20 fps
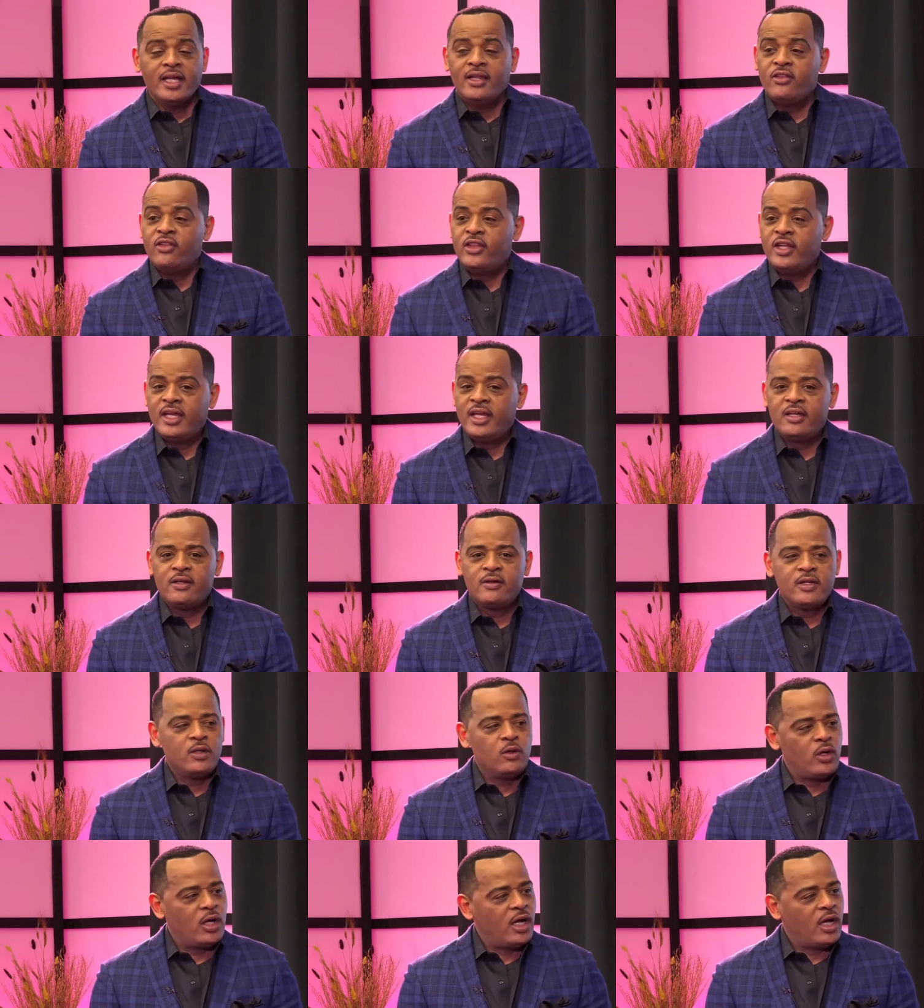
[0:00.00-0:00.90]
then
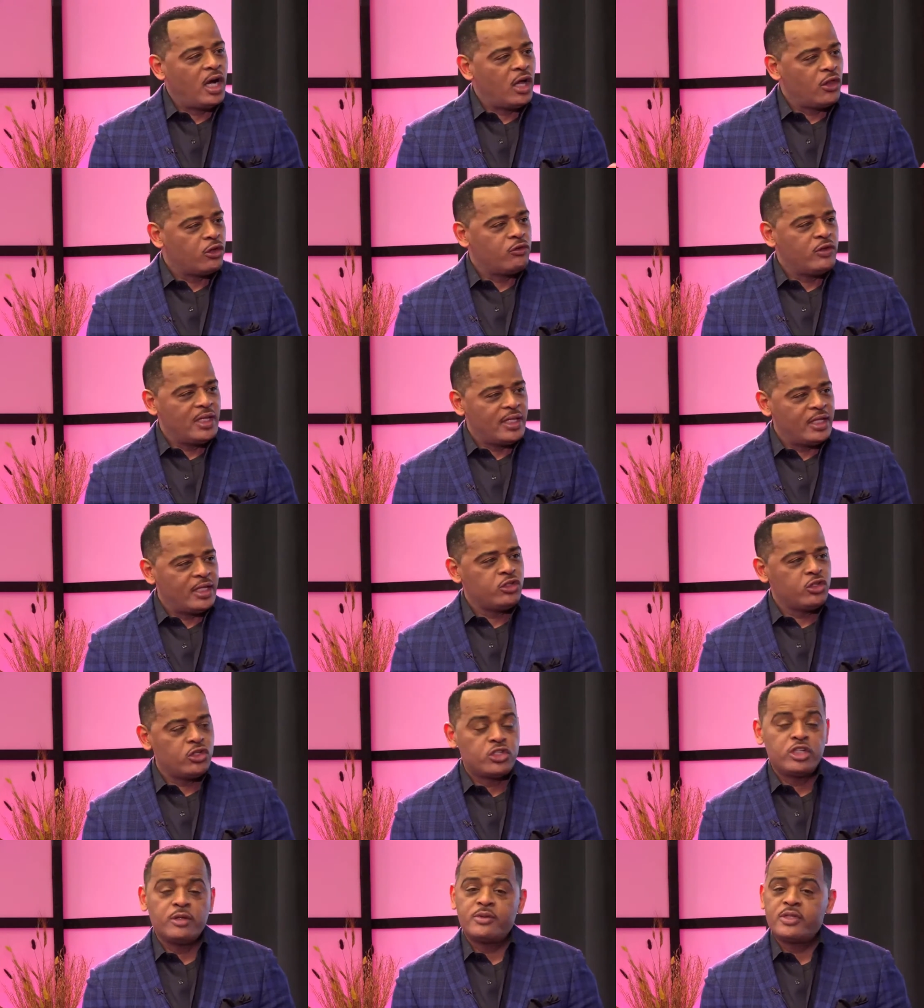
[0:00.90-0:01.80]
other
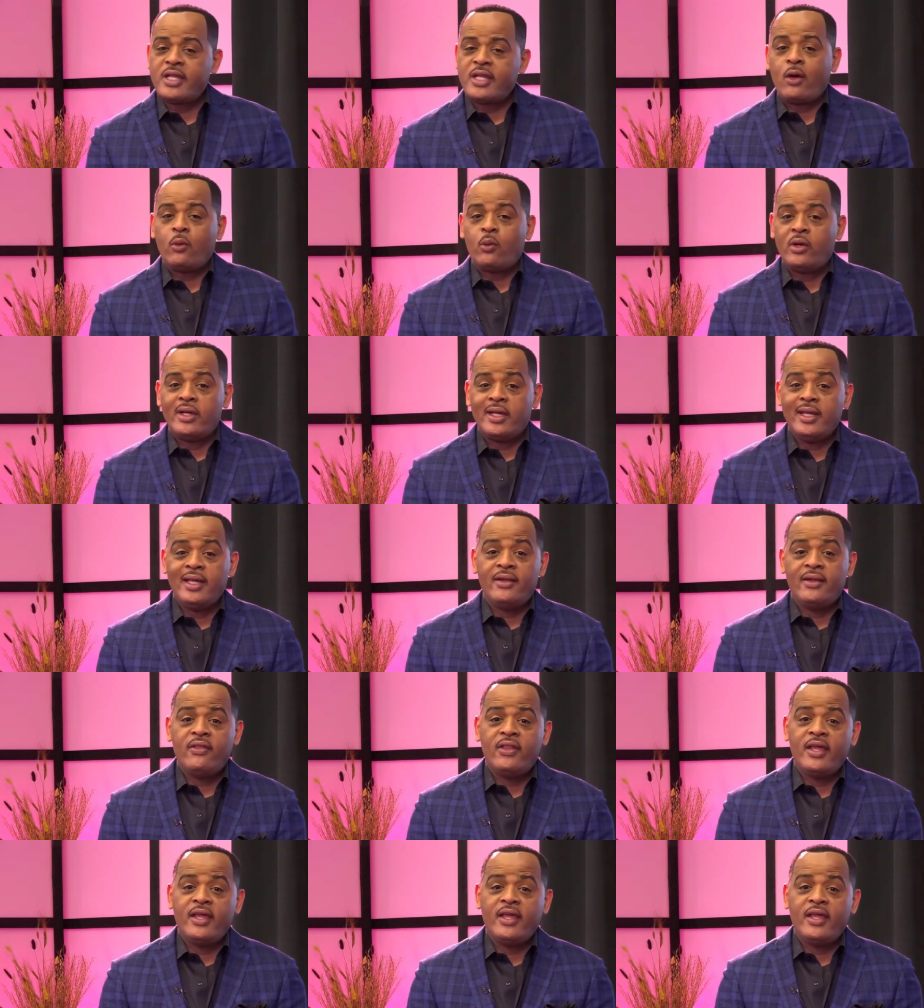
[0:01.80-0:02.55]
relationships that we're in,